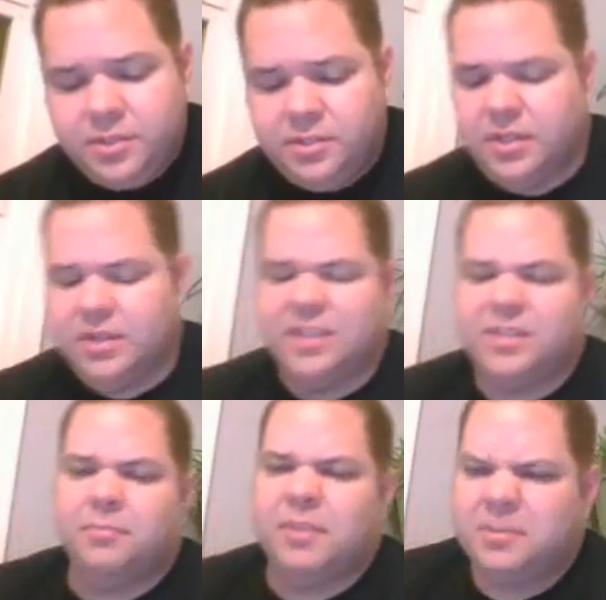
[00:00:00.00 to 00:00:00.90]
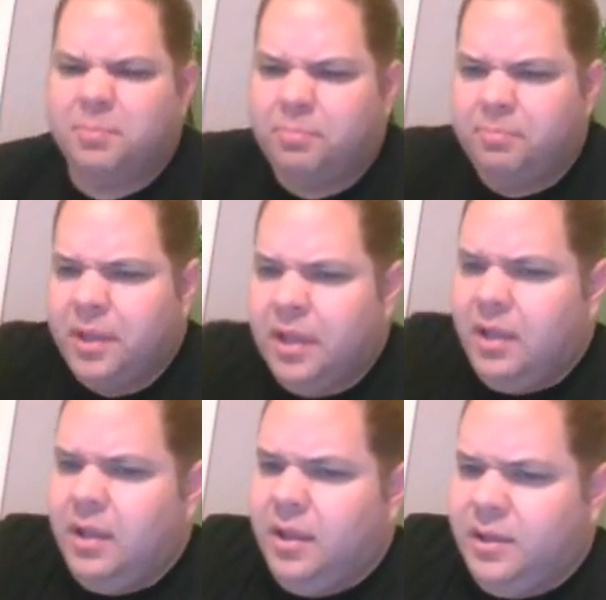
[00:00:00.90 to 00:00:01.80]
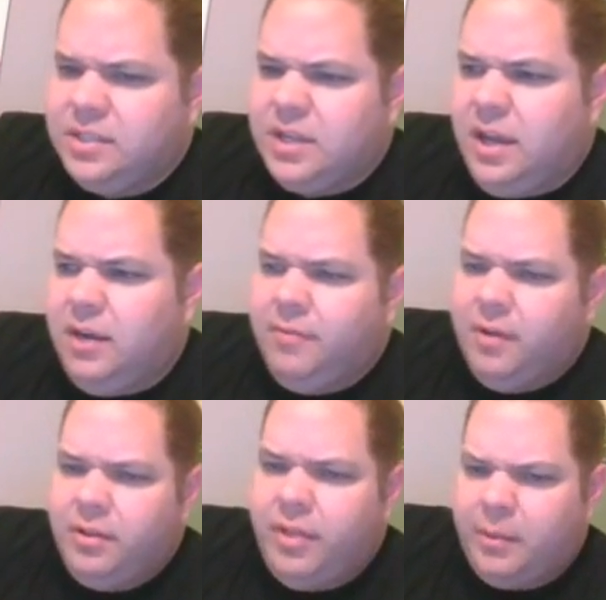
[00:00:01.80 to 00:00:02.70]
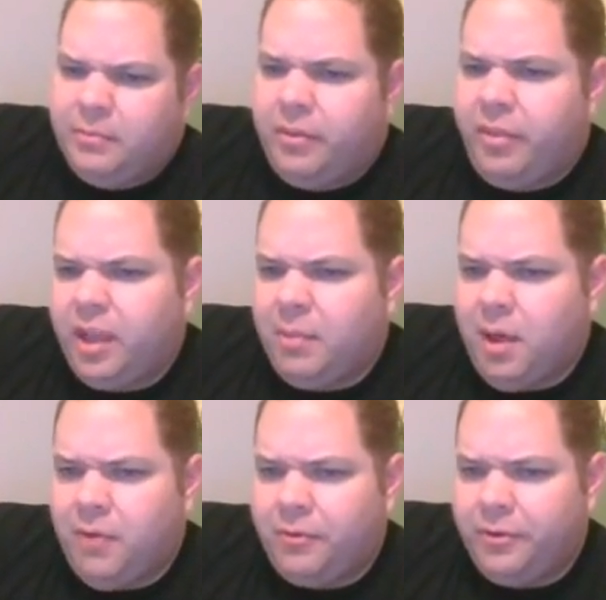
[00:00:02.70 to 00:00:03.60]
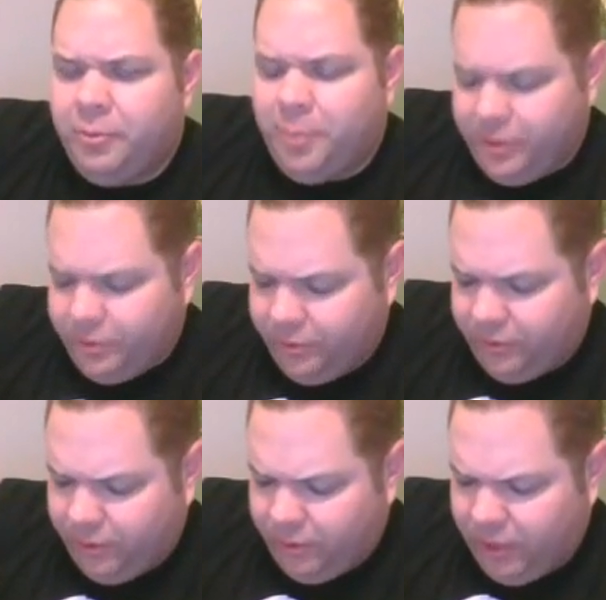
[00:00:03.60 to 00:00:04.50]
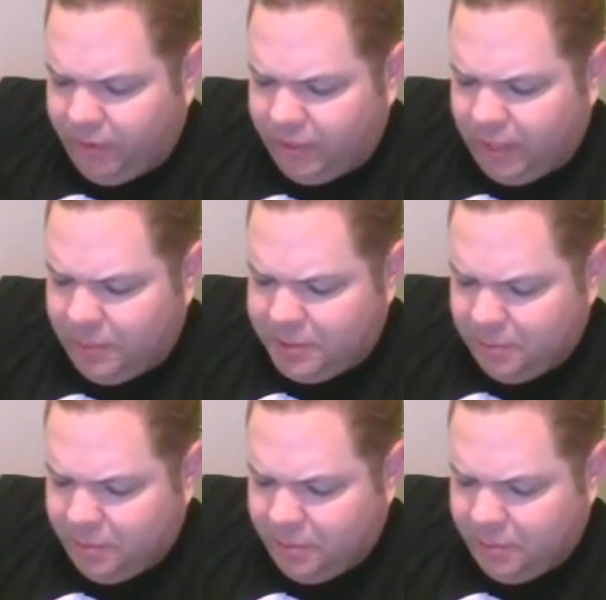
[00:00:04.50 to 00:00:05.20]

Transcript: looks. That's a kind of a thing I have to think about for a little bit there, Sean. You definitely gave